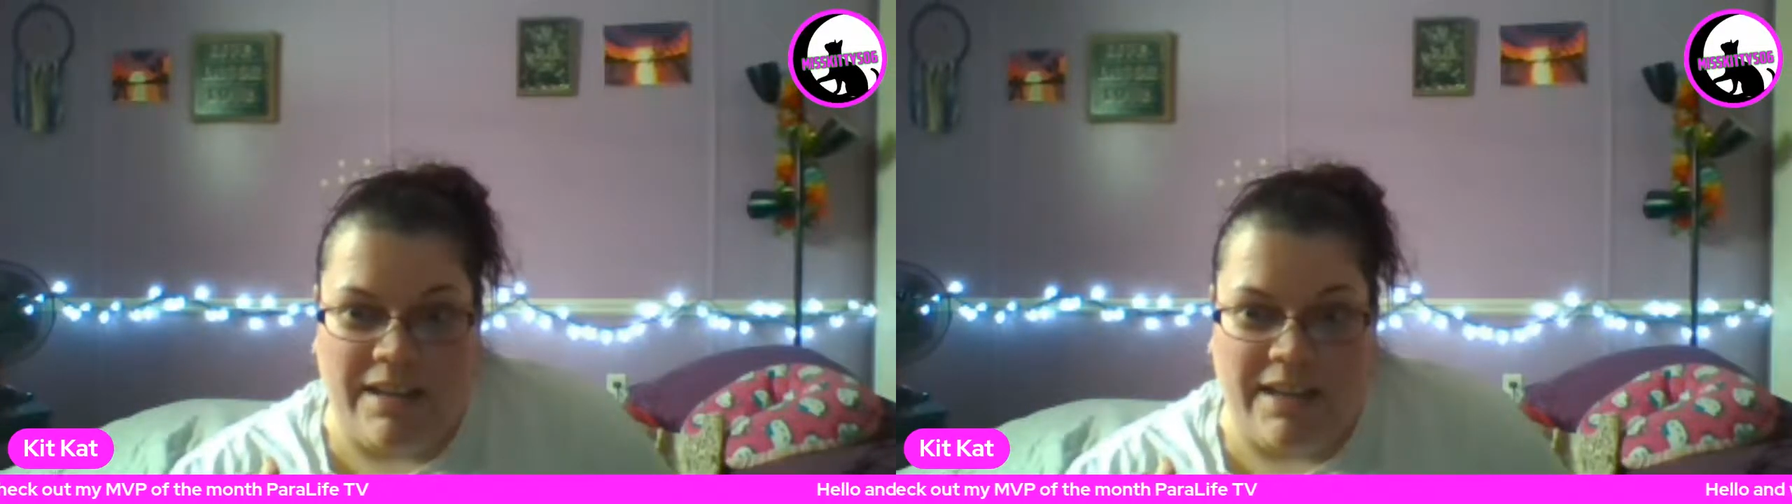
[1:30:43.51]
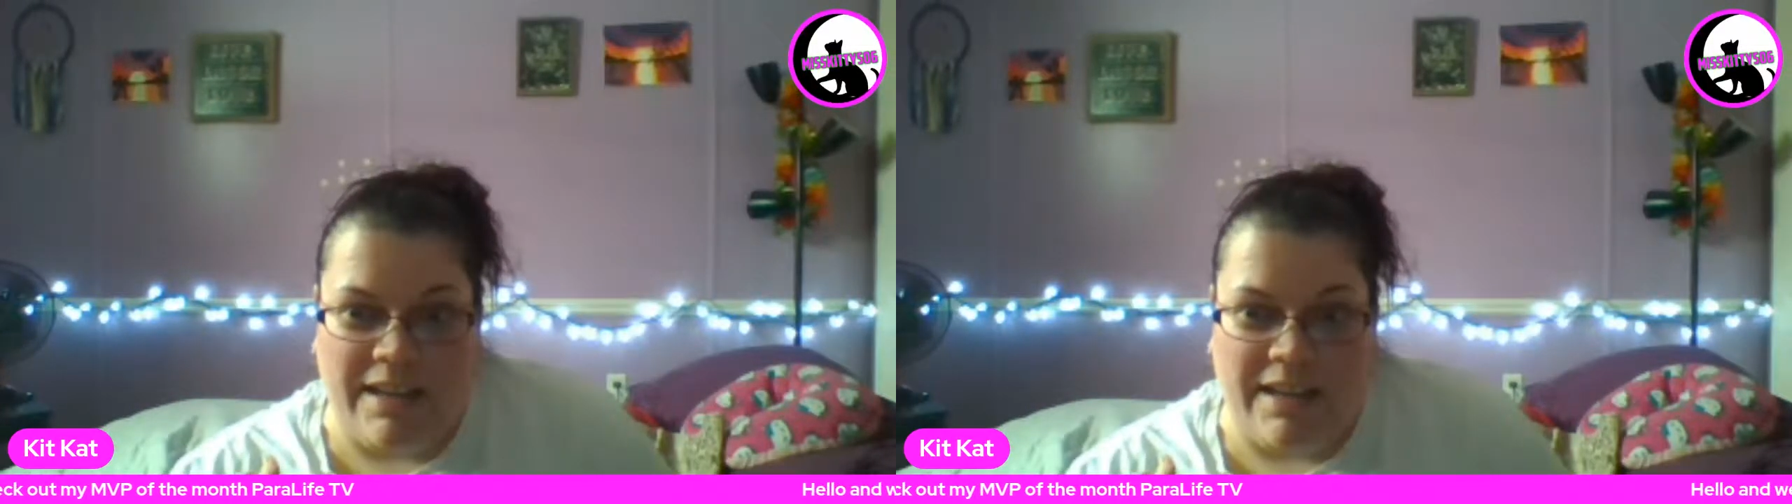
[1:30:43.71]

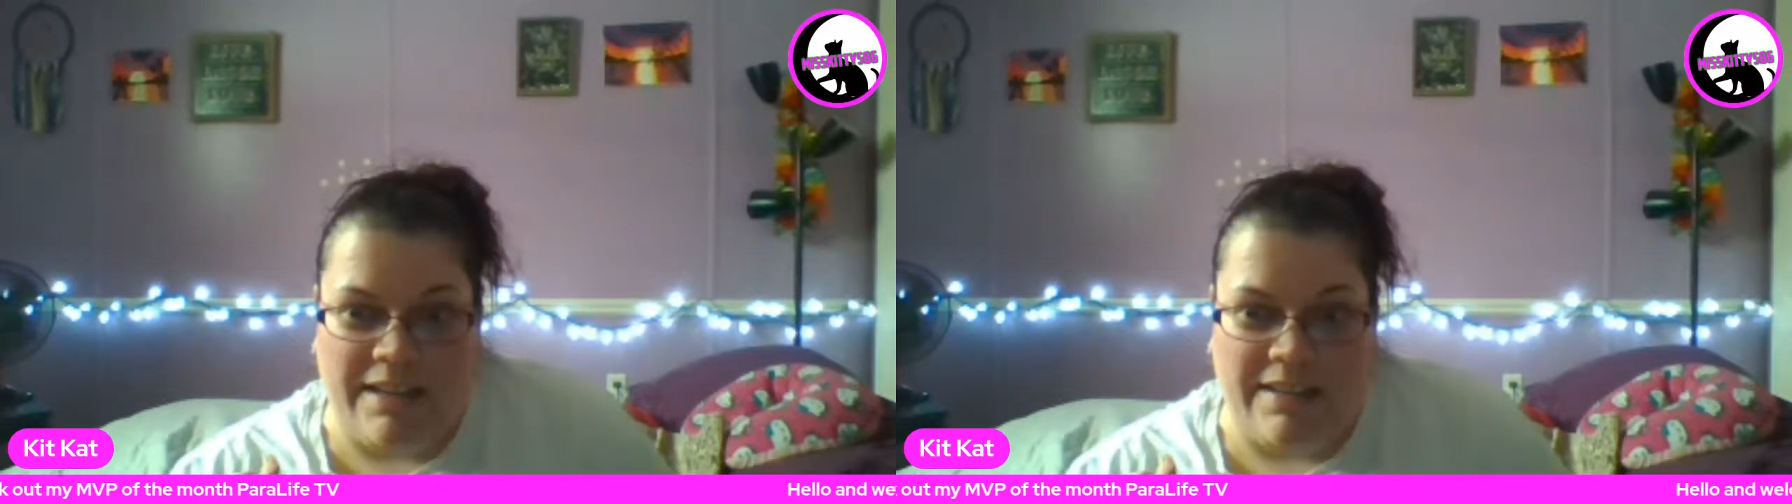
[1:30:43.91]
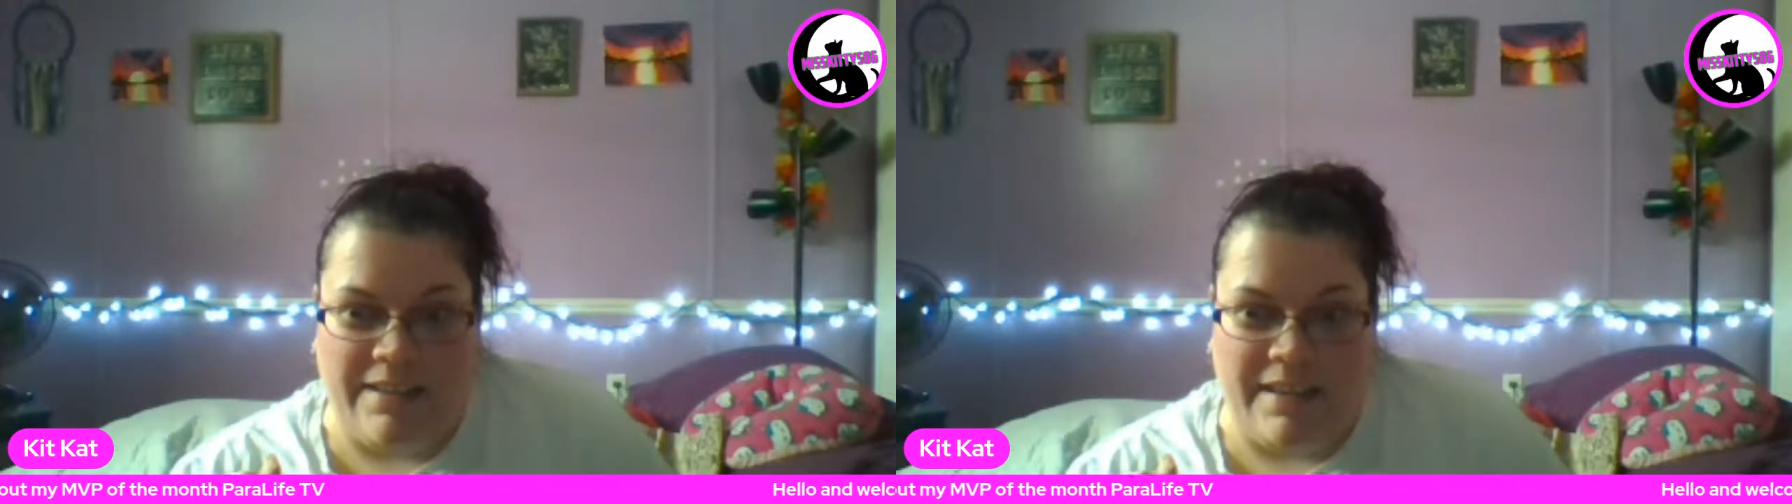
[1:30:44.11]

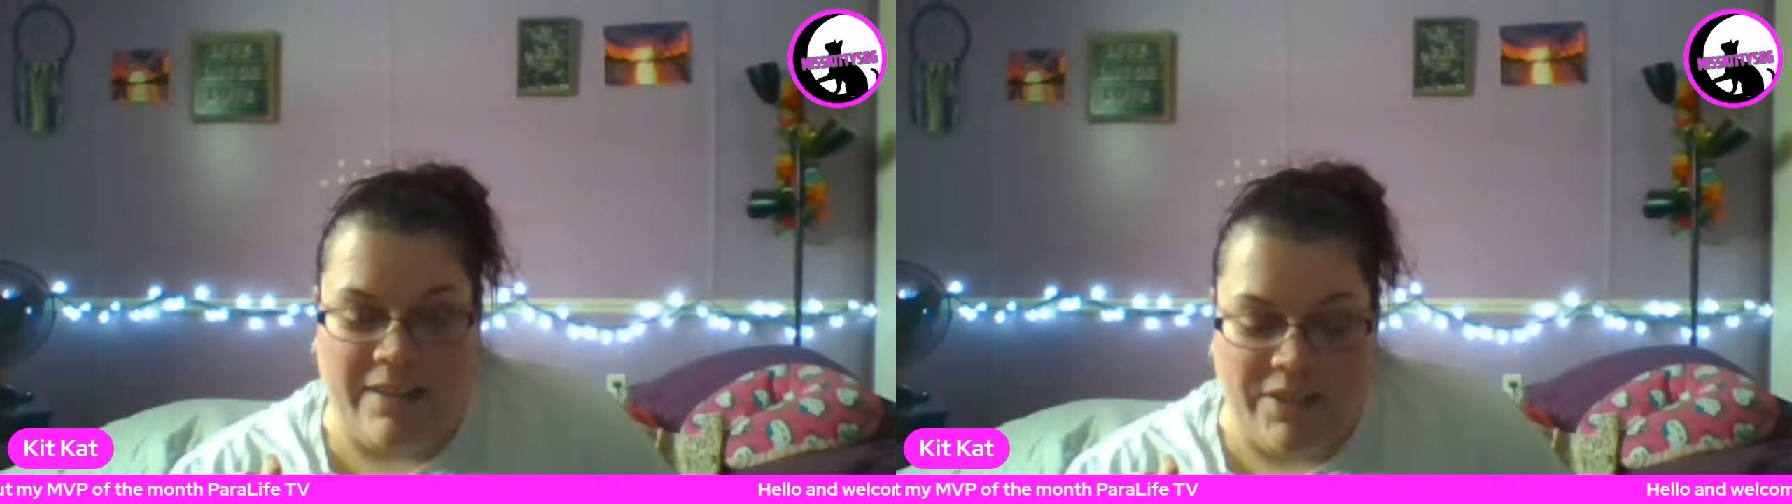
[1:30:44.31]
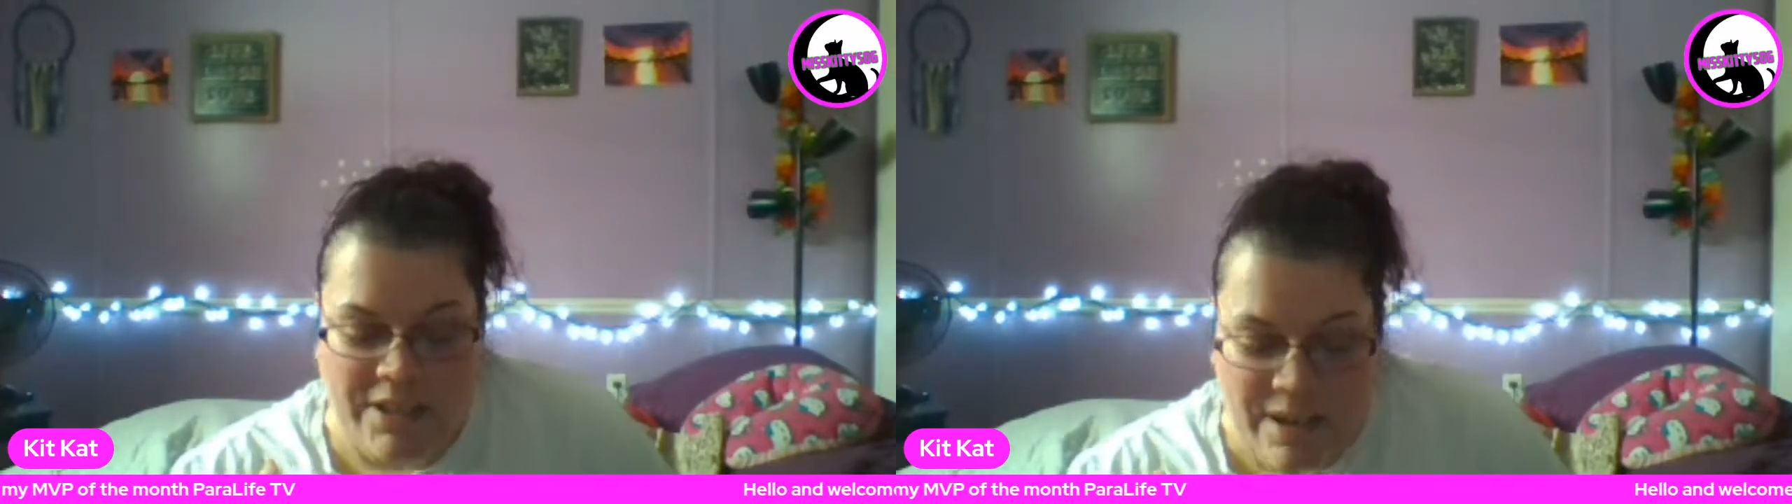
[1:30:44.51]
And every